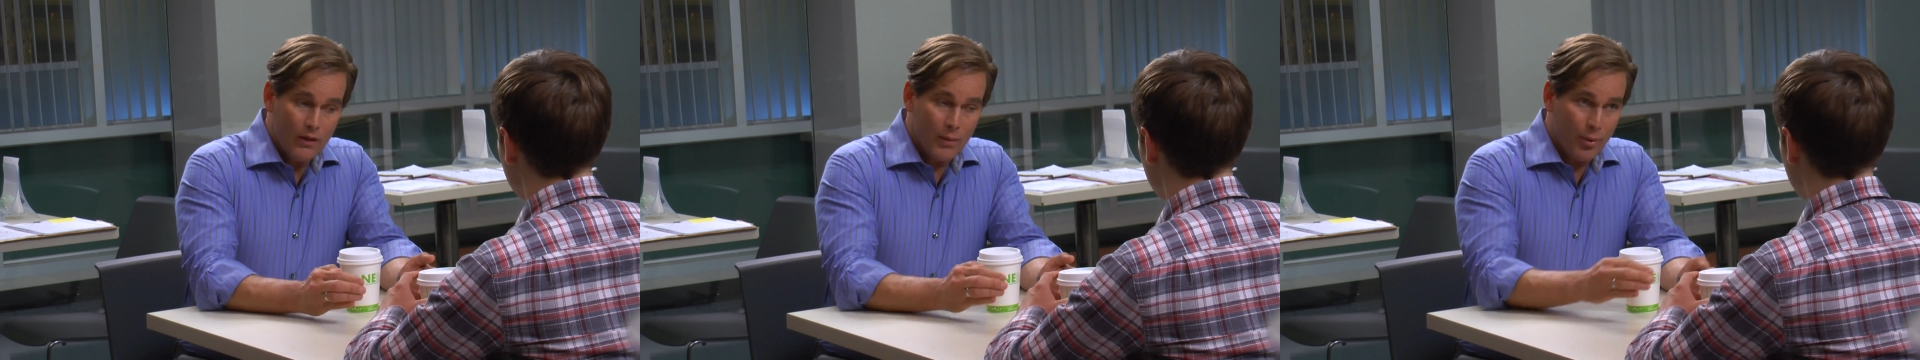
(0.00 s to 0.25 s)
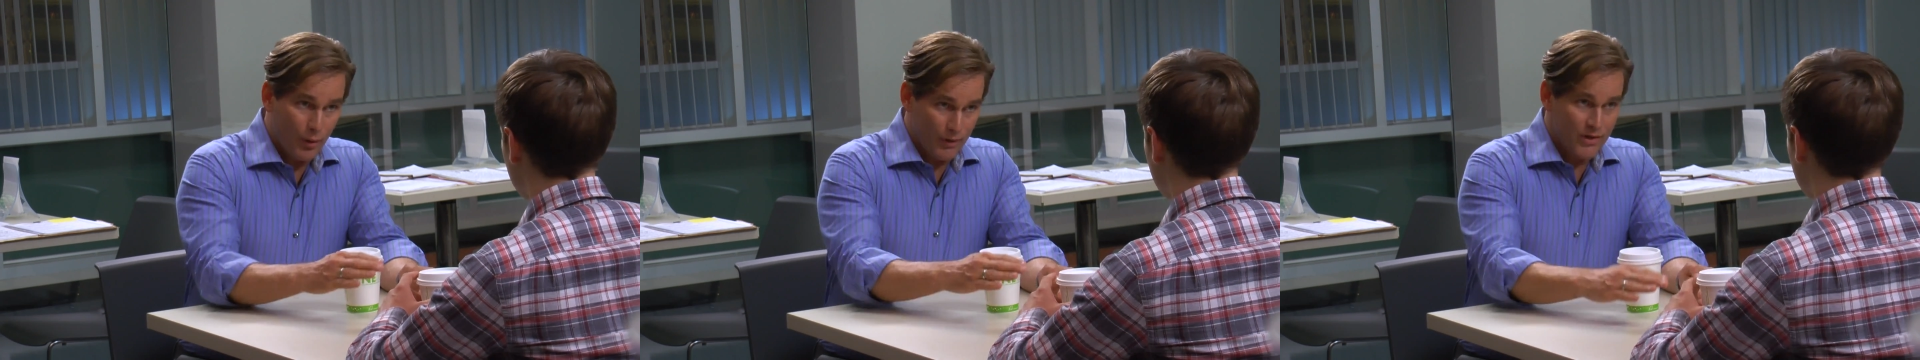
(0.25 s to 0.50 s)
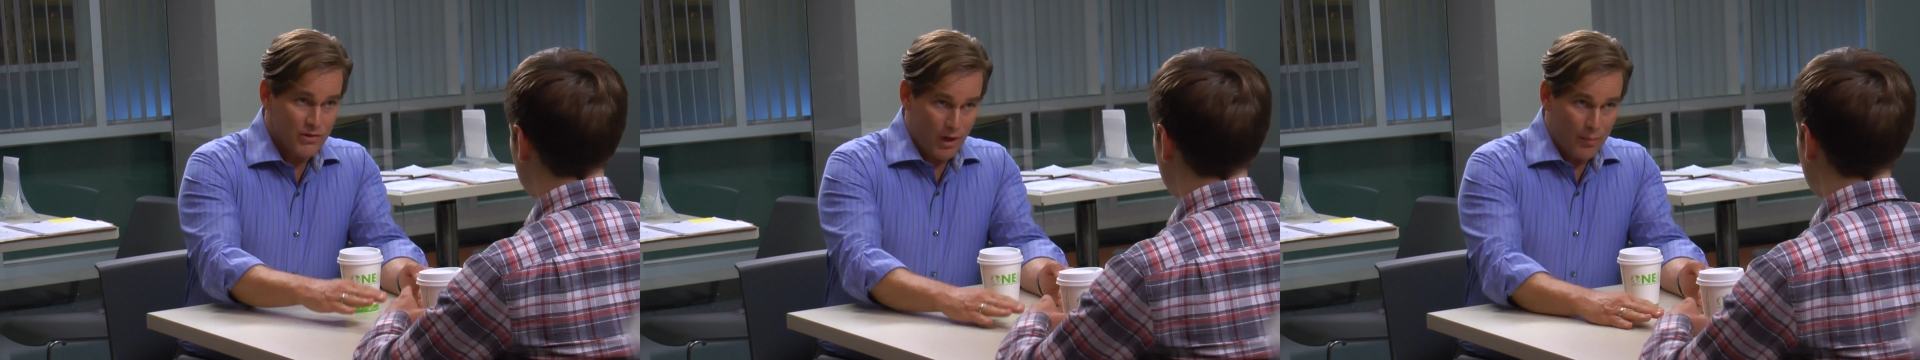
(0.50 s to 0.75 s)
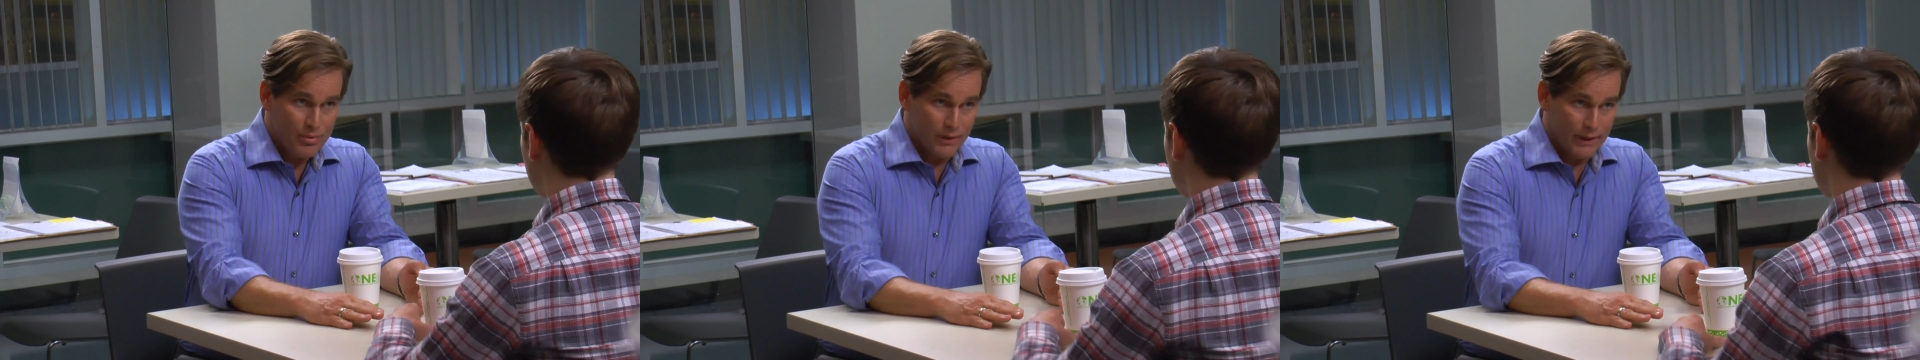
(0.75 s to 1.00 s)
the part we
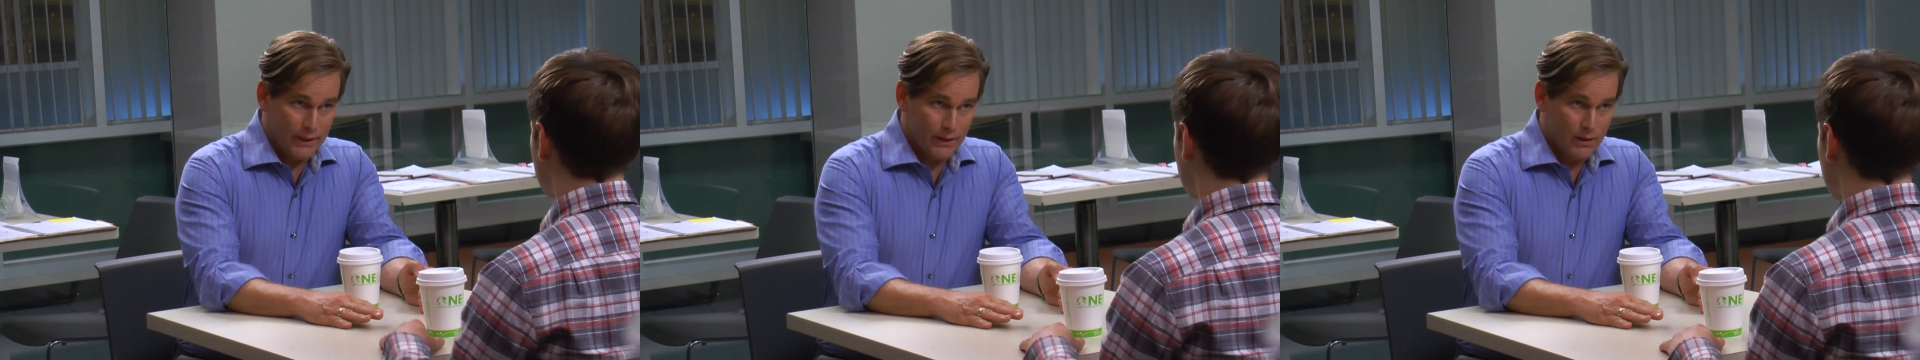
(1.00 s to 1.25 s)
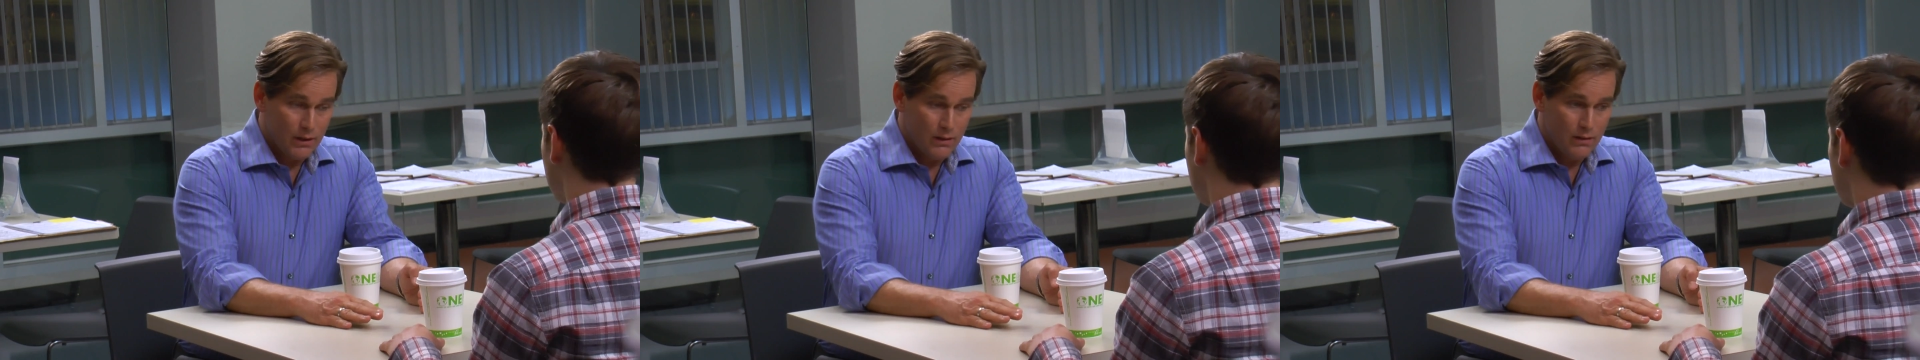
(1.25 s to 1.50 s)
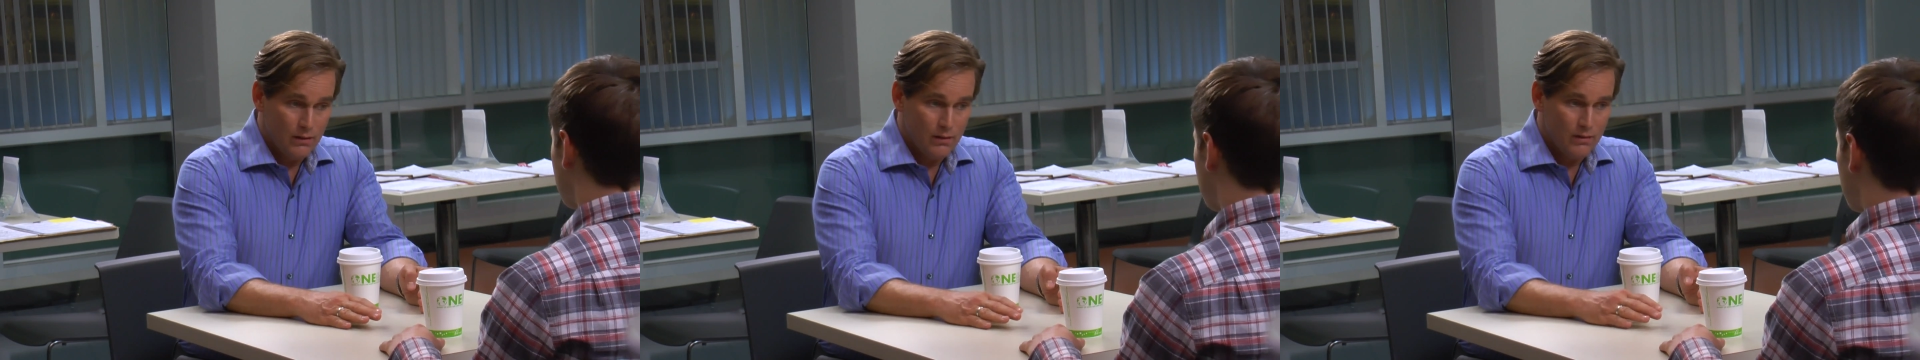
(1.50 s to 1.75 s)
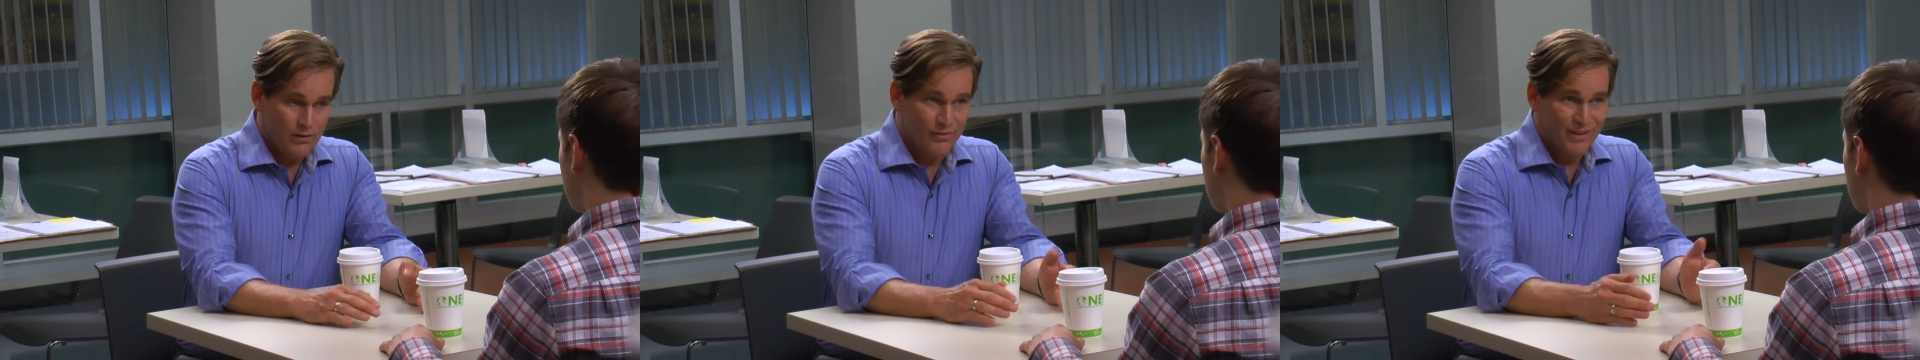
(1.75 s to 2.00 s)
extrapolated,
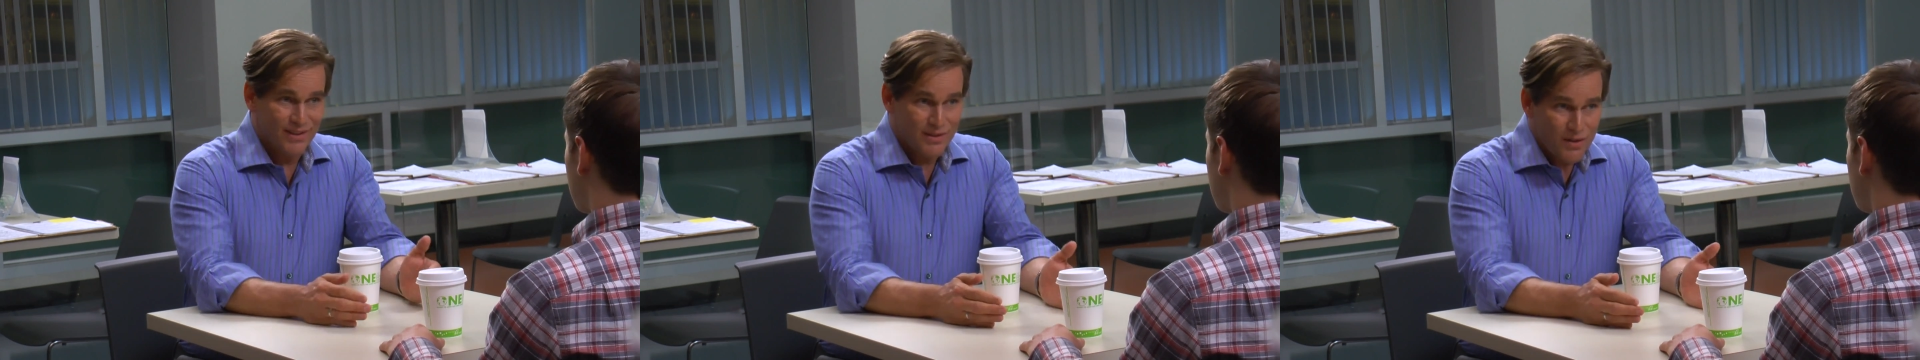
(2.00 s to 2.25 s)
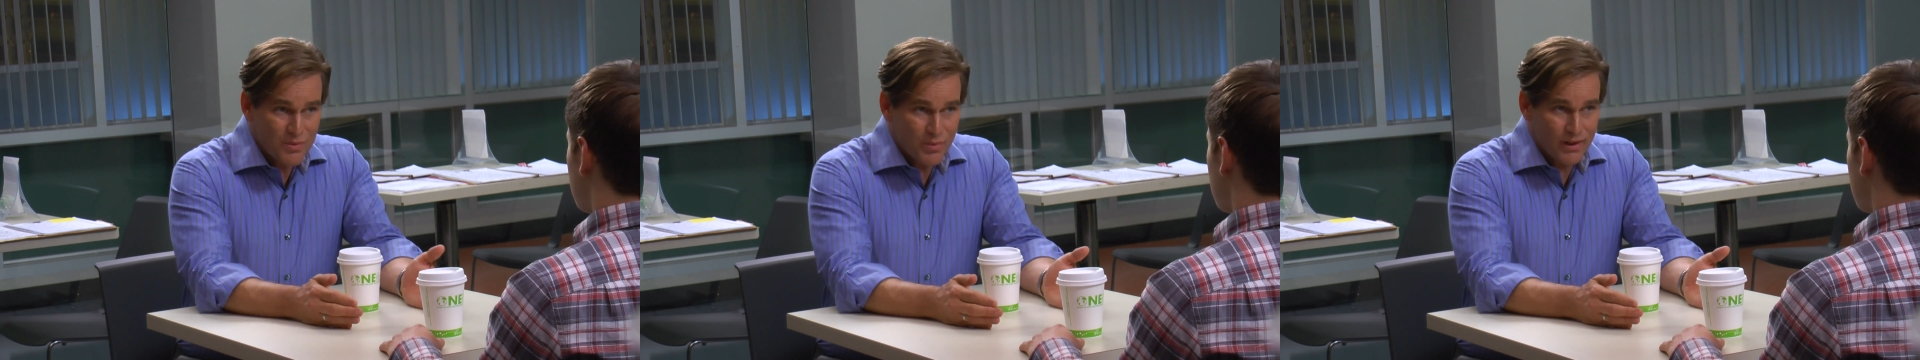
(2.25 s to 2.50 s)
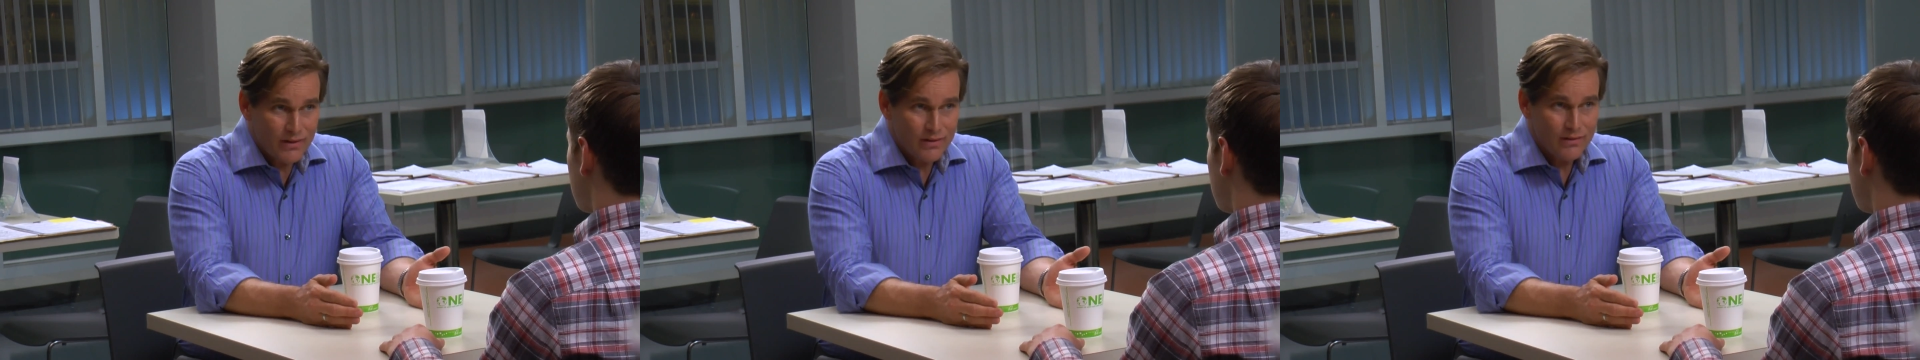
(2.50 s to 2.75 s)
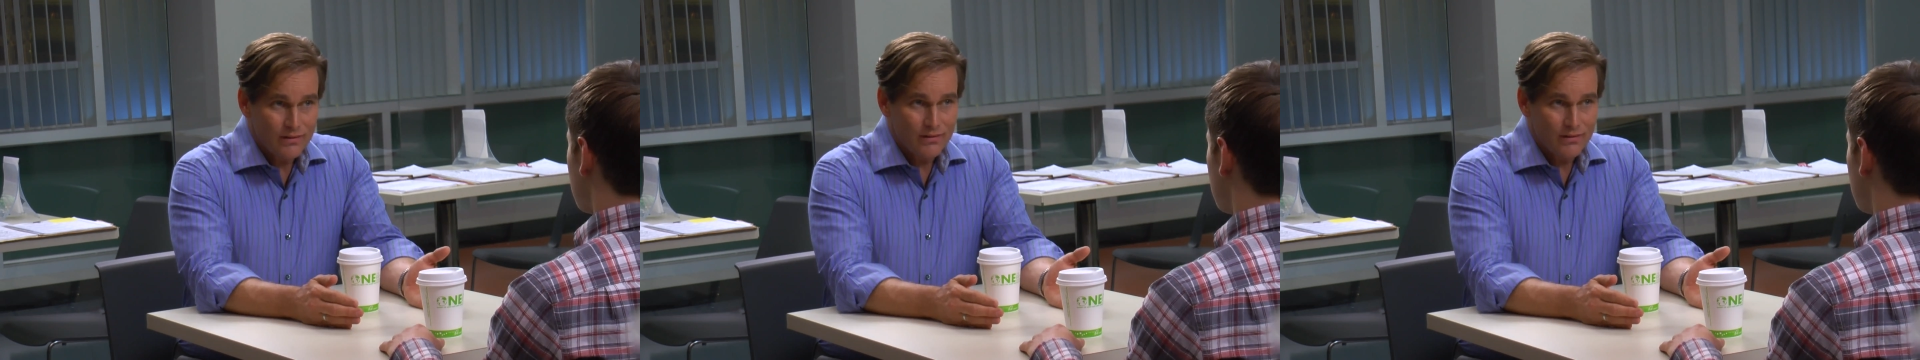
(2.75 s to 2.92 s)
to fit the suspect.